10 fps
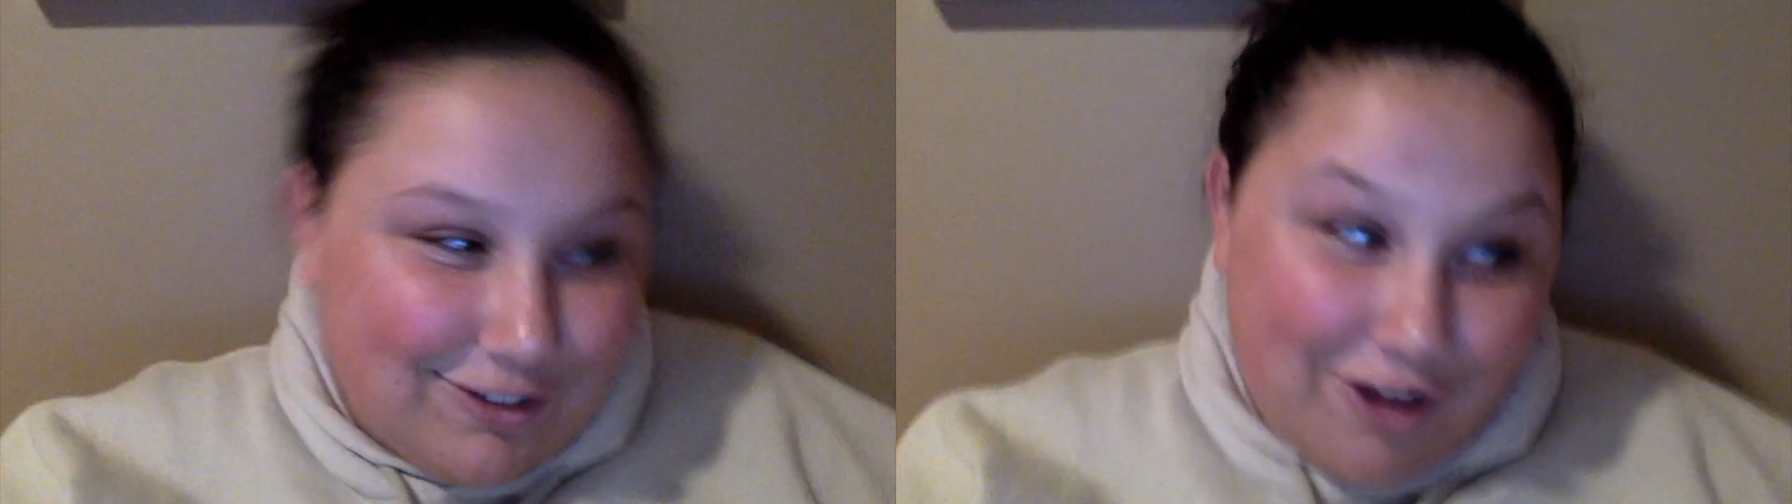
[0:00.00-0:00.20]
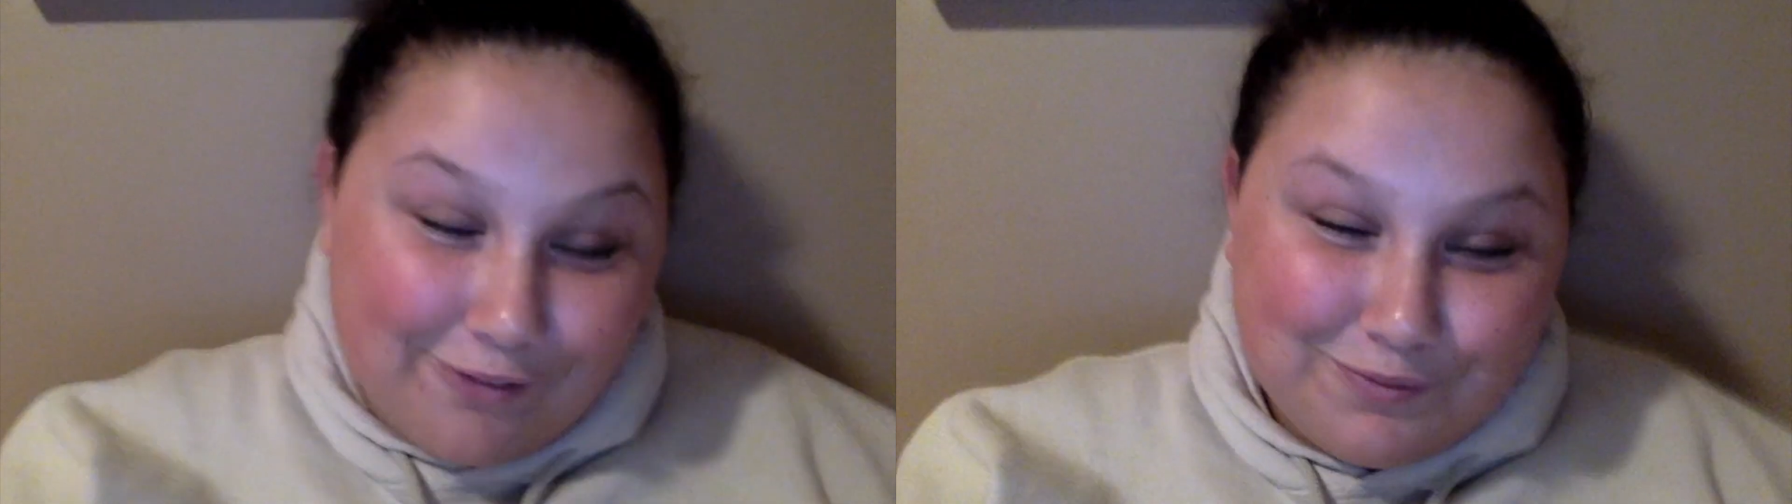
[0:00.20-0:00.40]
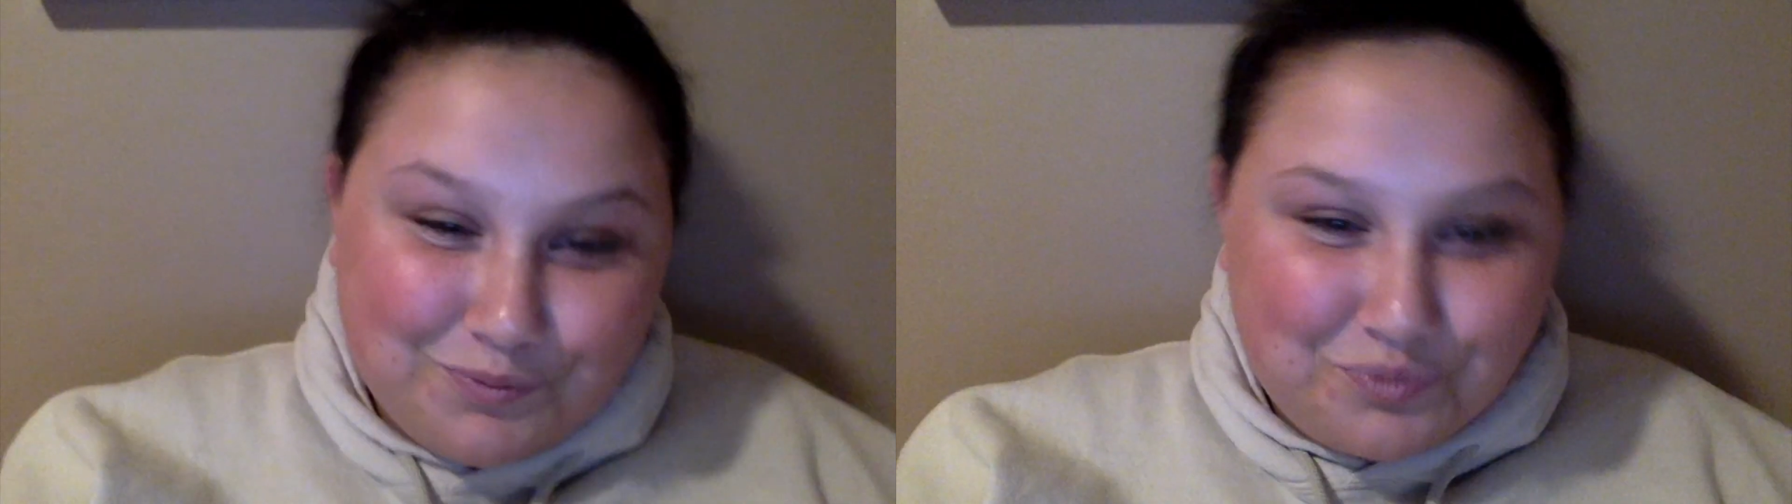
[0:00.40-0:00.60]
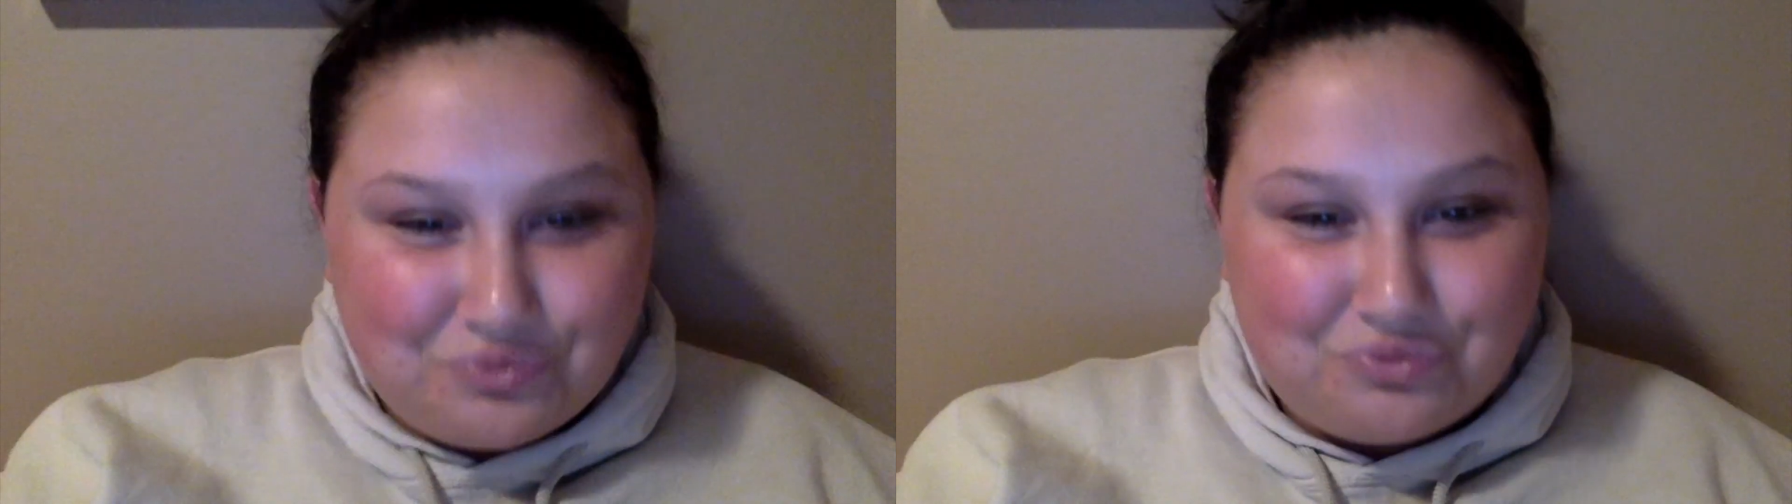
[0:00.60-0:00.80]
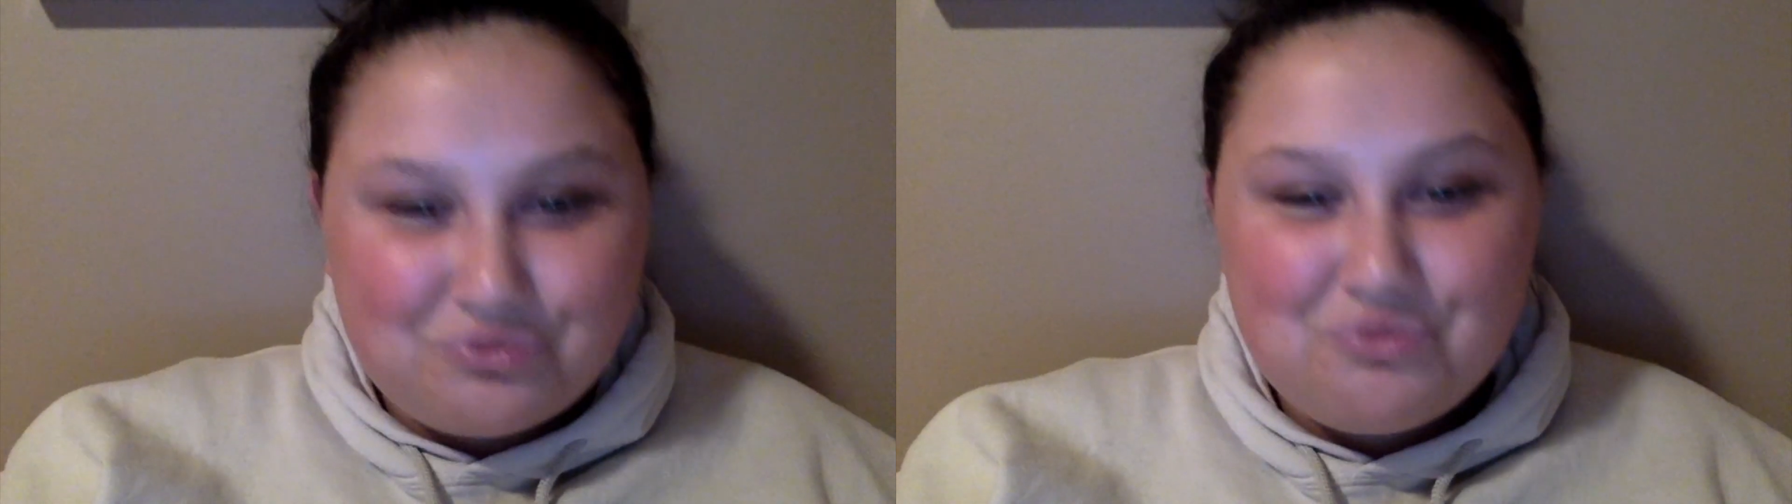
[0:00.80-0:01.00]
know
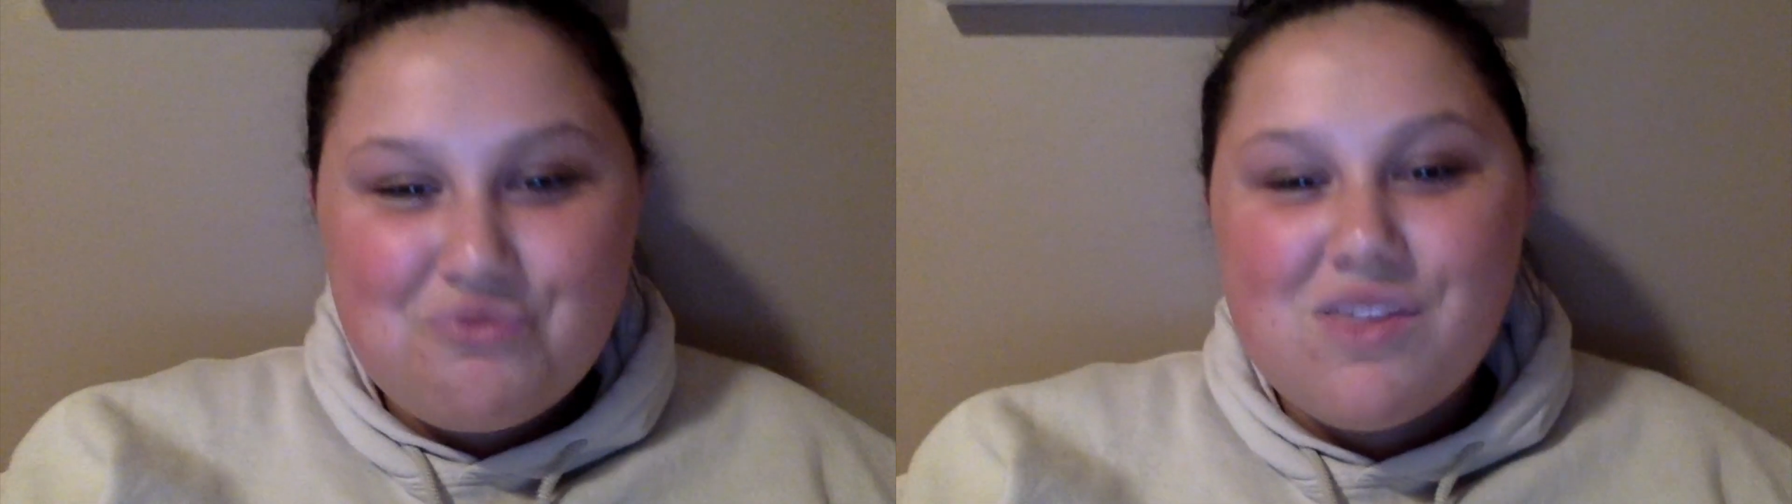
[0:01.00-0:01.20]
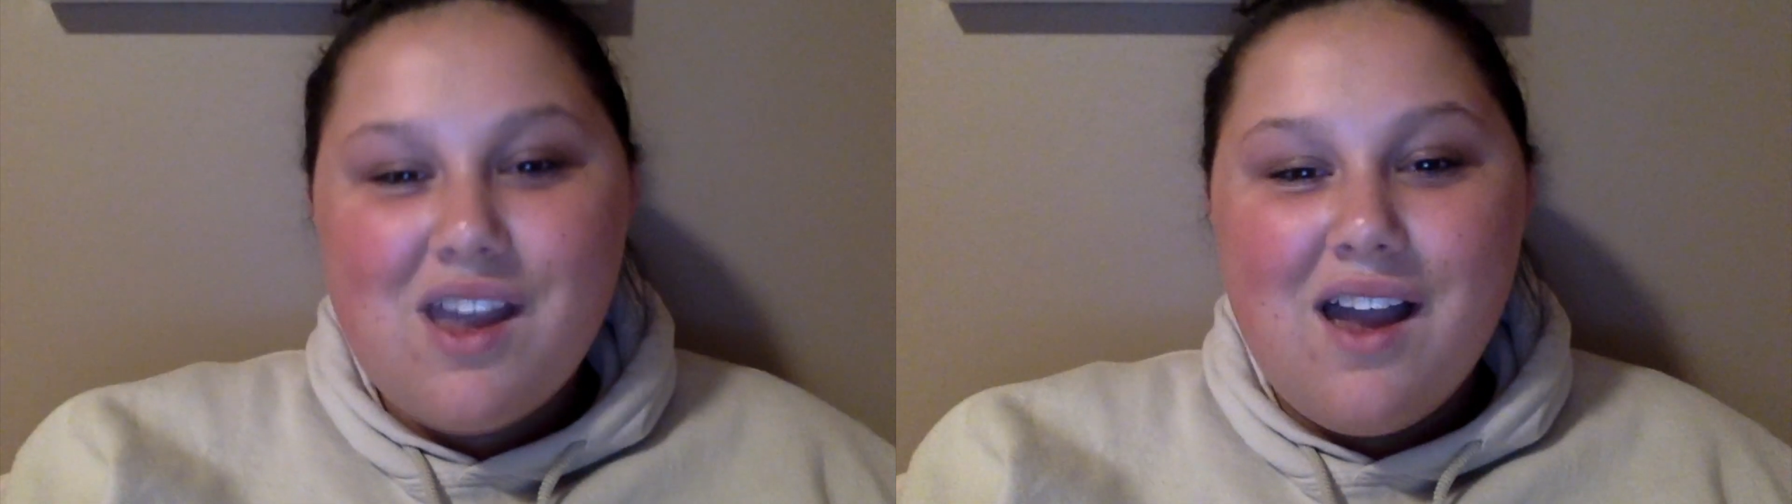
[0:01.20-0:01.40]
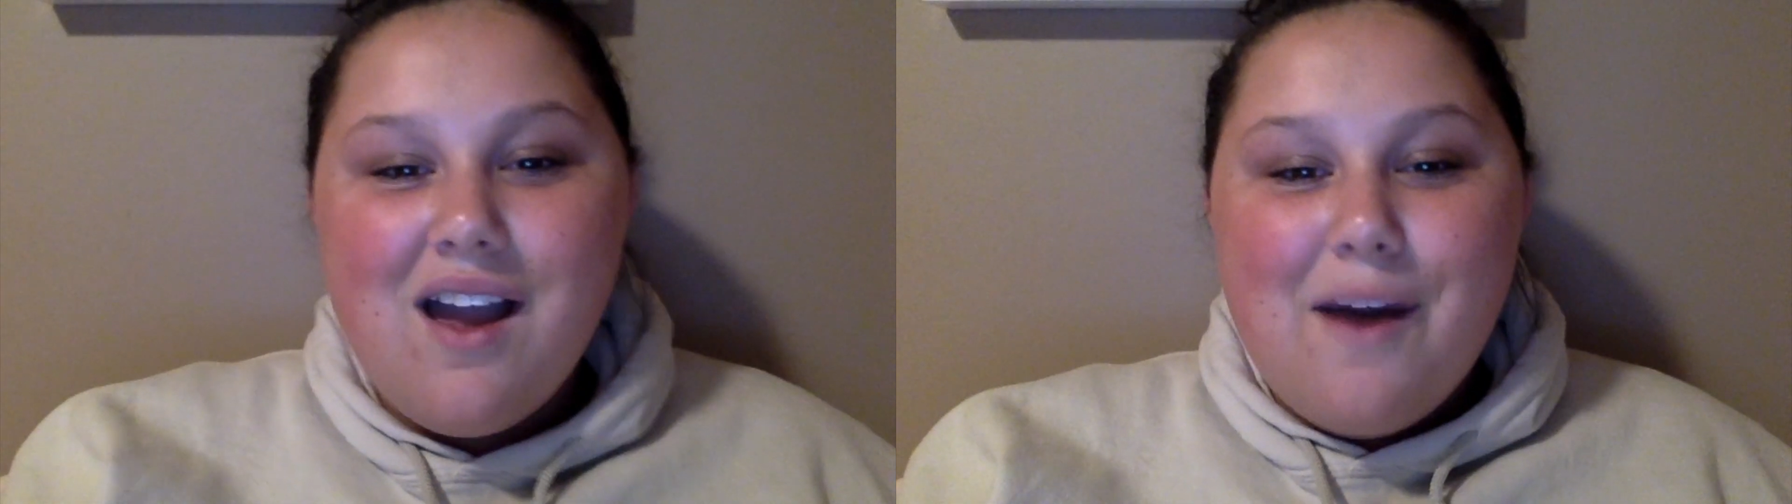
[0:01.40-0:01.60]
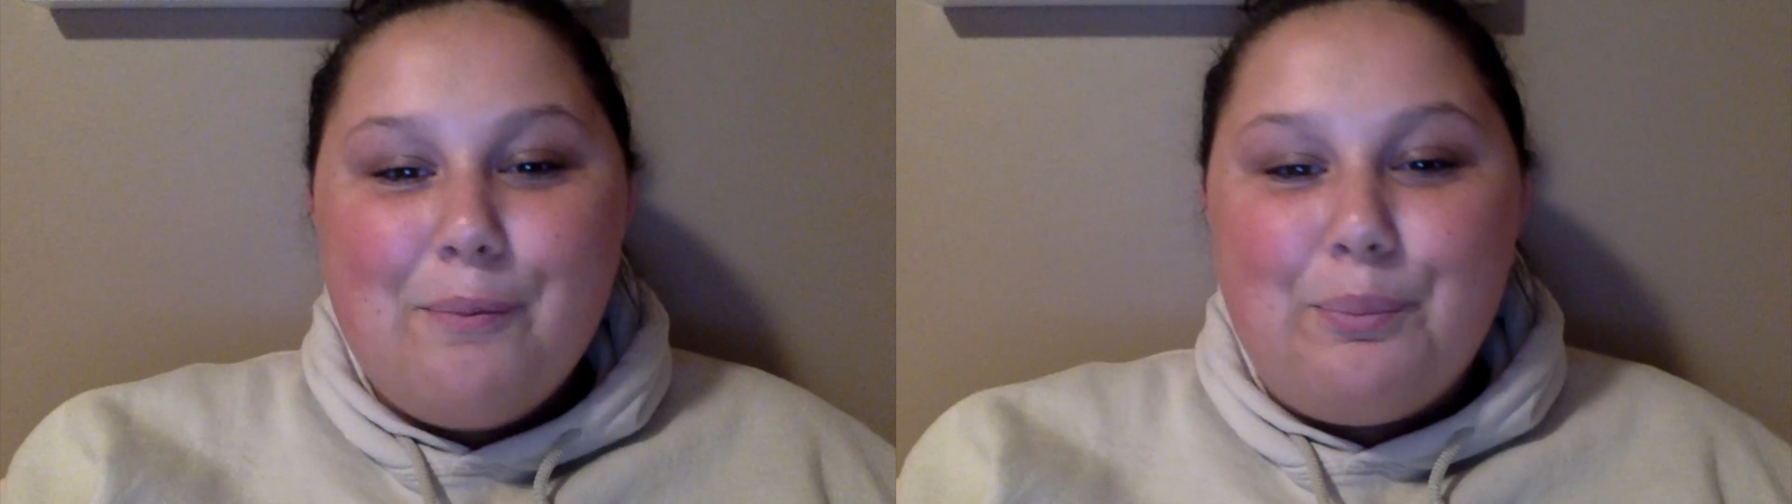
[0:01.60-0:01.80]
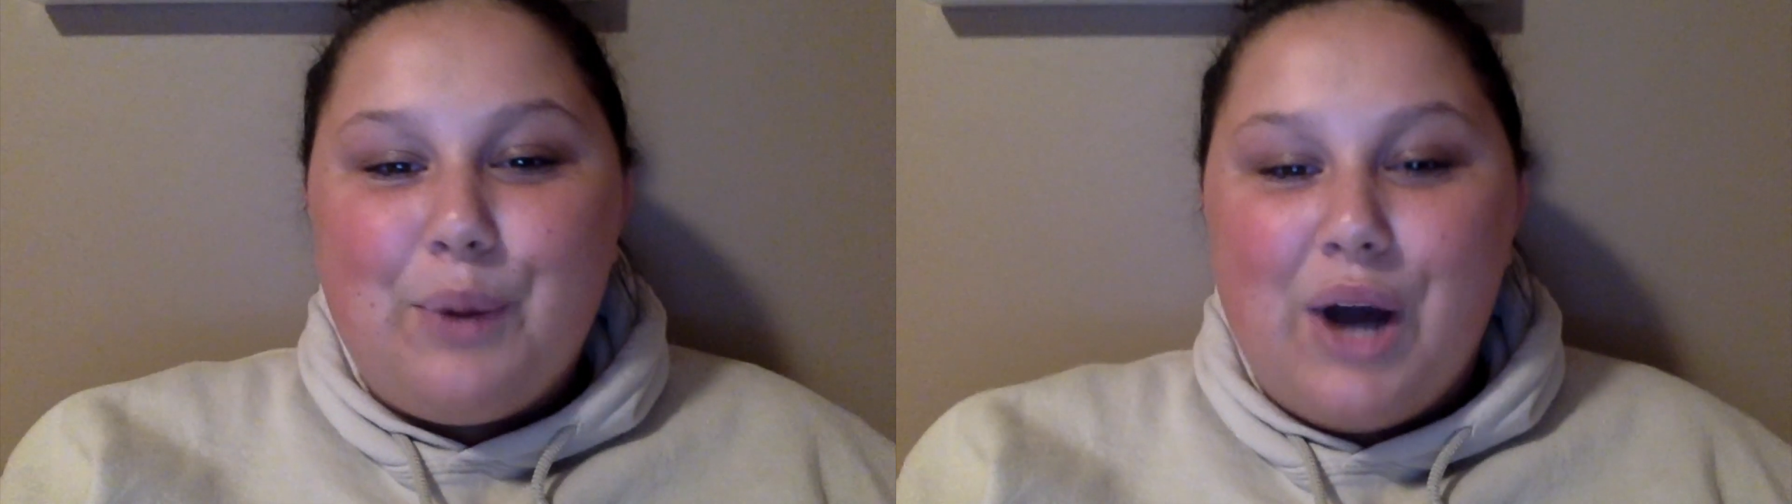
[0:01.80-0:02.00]

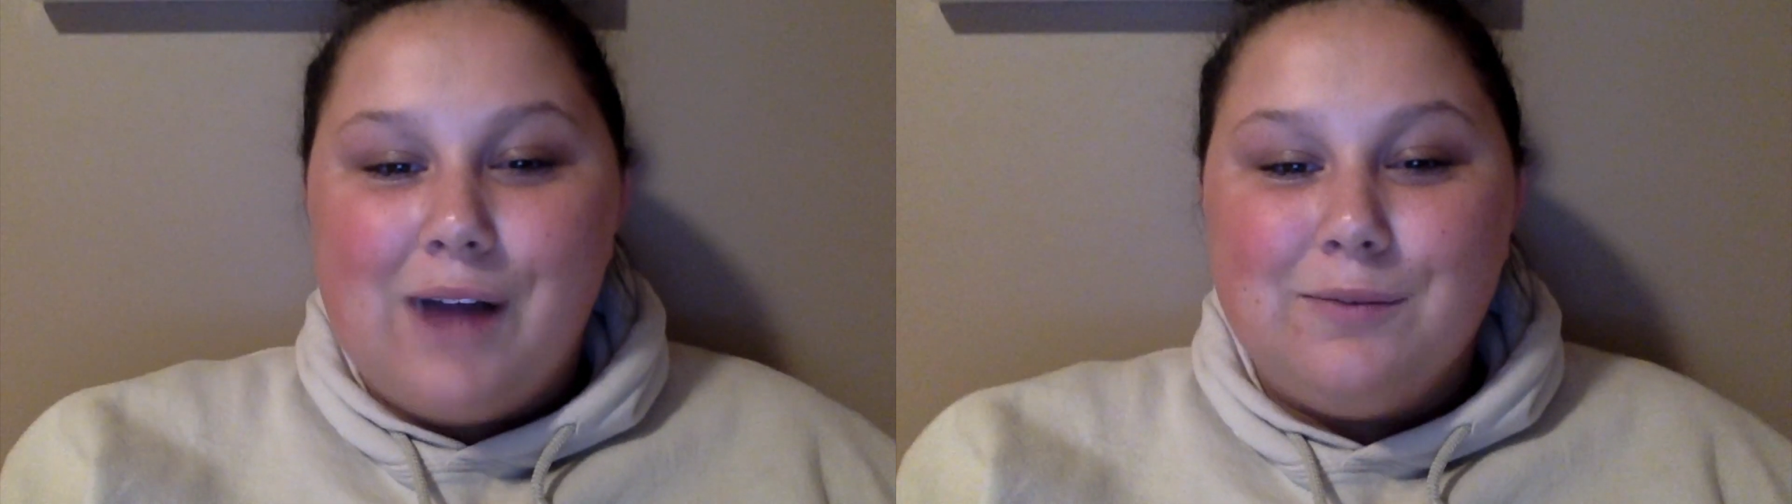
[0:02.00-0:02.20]
but